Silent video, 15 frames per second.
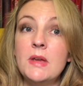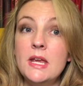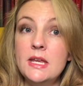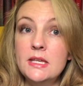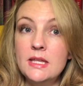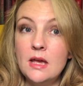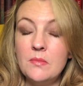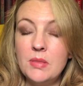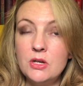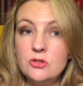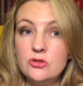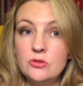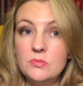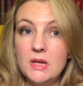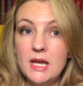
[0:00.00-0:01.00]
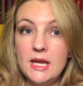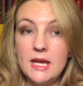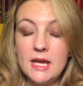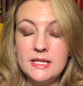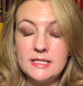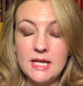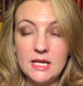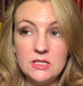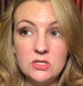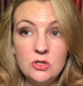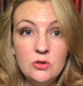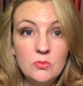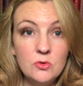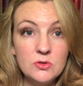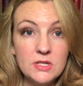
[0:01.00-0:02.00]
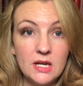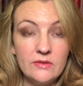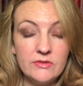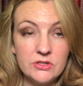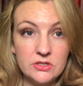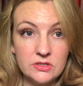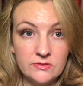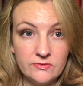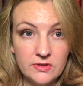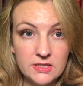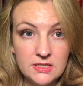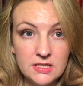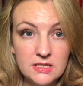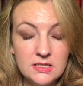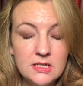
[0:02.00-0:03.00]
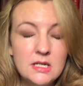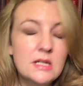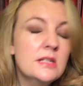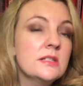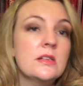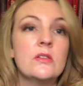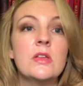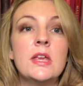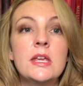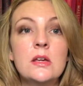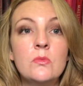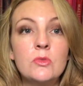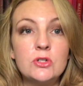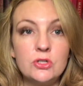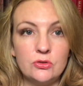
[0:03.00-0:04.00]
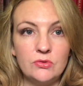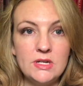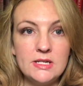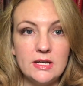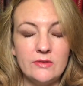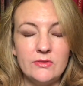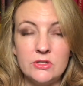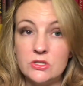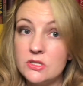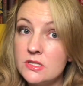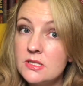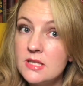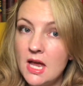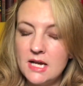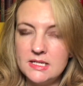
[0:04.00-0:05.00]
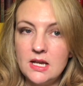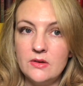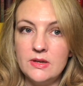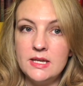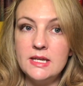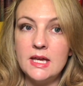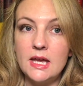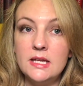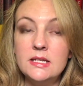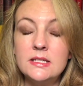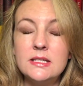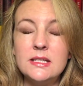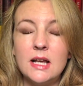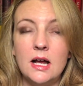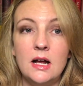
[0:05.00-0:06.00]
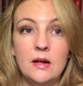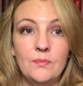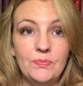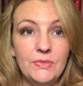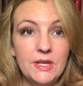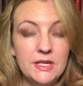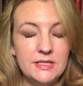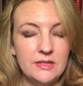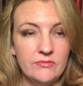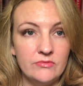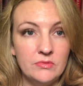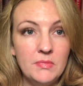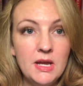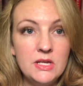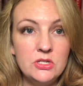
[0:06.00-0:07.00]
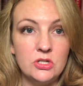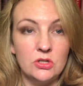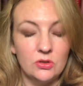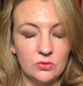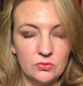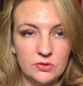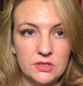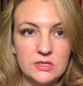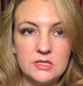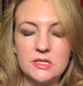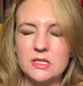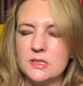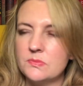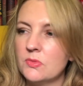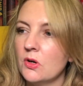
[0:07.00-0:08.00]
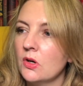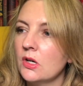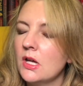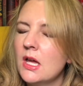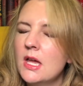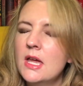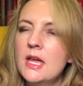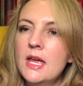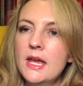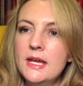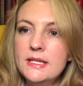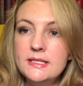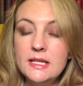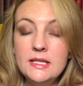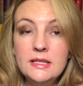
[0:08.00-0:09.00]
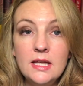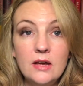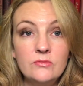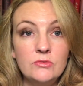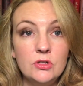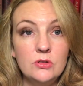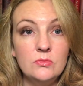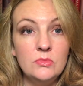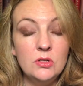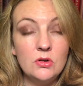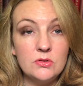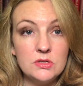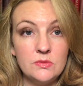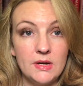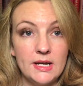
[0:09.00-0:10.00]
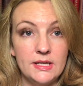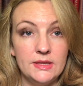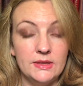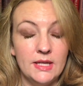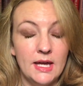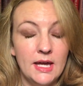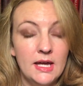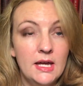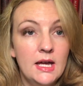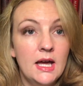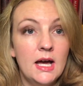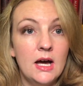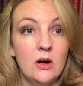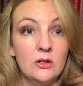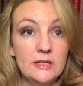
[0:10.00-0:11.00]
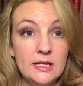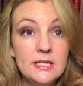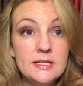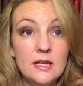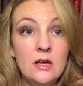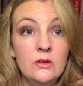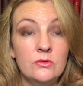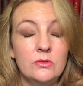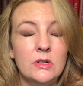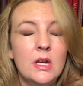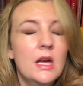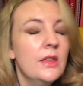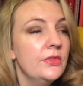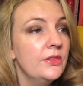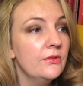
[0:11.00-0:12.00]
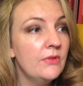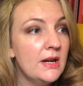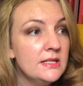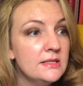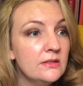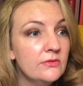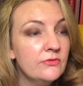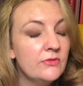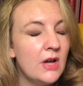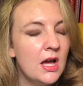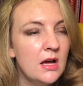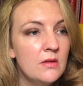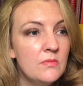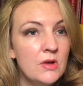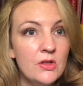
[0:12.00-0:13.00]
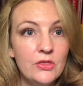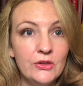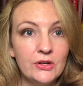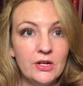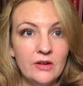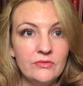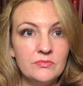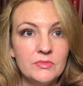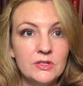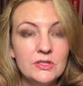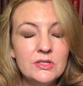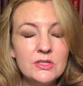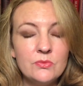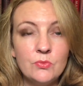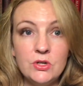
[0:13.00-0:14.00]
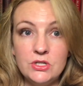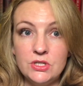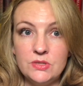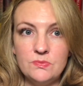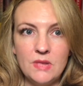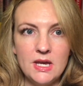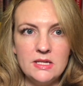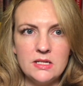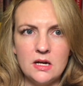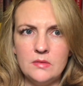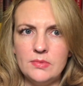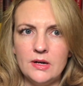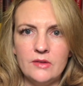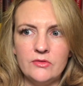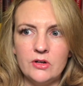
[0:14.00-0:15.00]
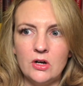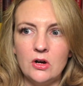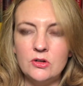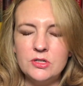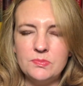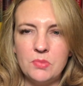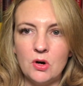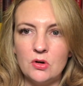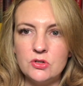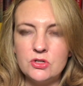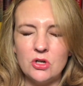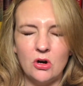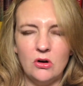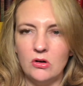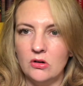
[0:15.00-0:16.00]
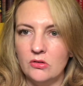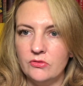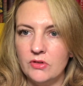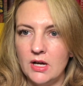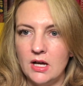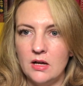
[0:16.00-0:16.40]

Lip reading: In that bedroom he has had 2 more televisions fitted so that he can watch 3 televisions. That's how he gains his information, according to this book. He's in that room, locked away in there on his own. The rest of the government, which is made up of a hodgepodge of